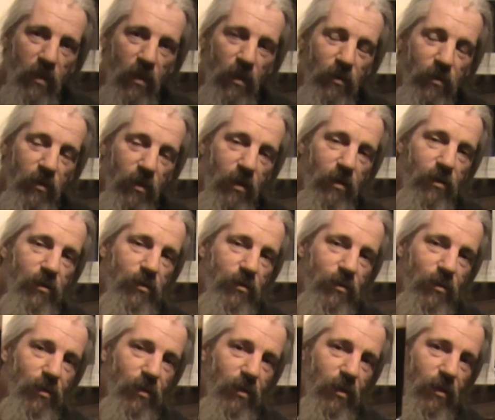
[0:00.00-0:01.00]
This
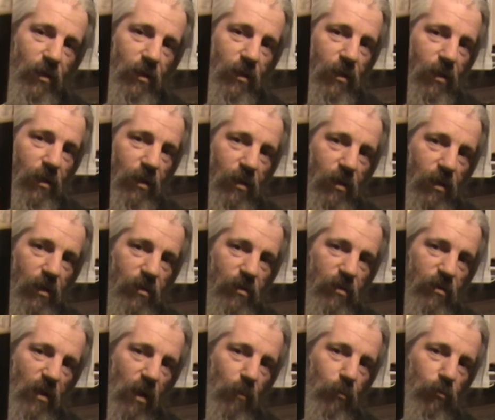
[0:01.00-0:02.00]
is a
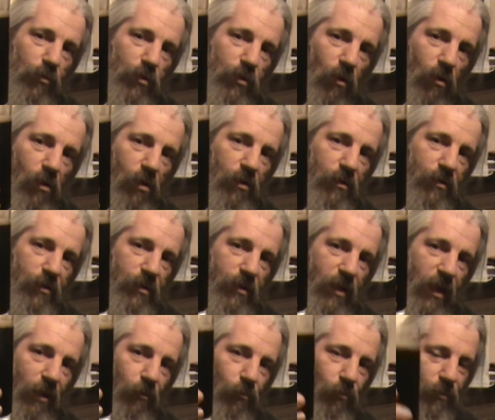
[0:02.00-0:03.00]
double chocolate
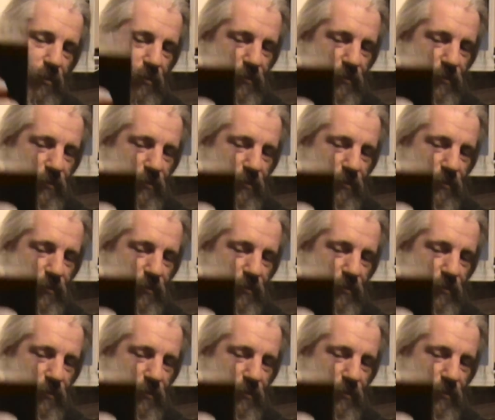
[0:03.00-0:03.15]
stout.